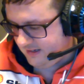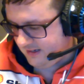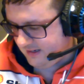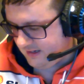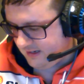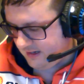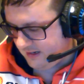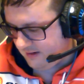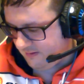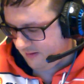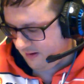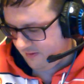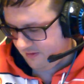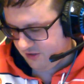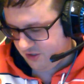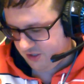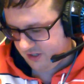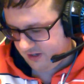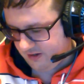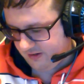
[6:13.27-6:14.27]
where
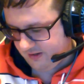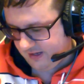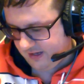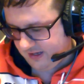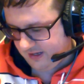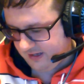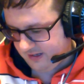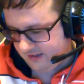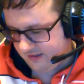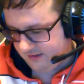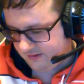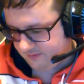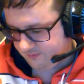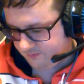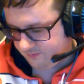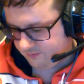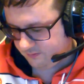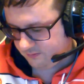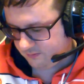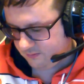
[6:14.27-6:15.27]
is she on here?
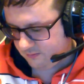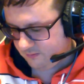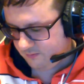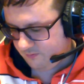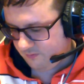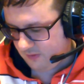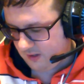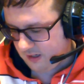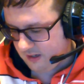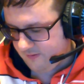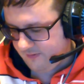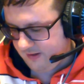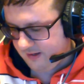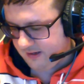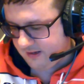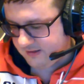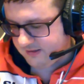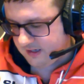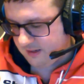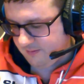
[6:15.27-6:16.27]
I
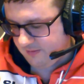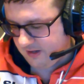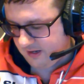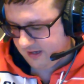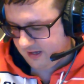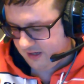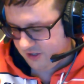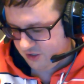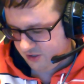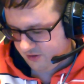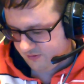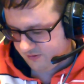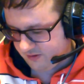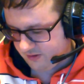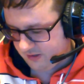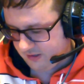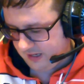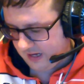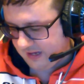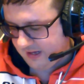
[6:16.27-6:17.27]
think it's Lucky. She was
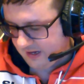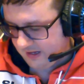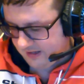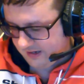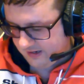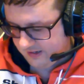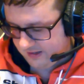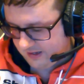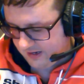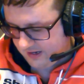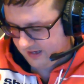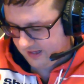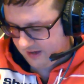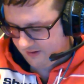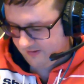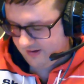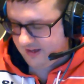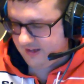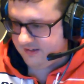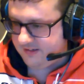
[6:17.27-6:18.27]
there. Lucky,
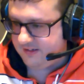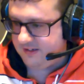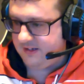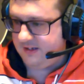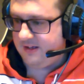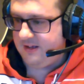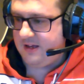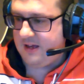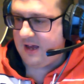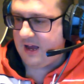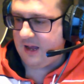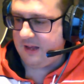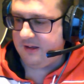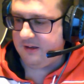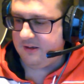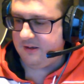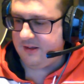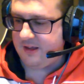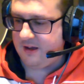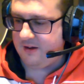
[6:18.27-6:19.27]
there it is. And
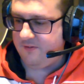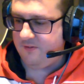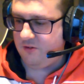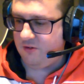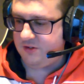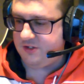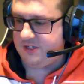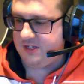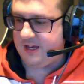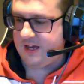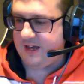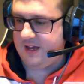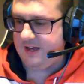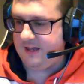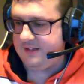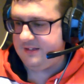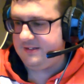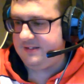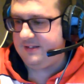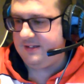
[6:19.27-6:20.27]
then on Now
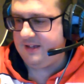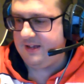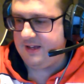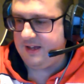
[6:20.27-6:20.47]
48,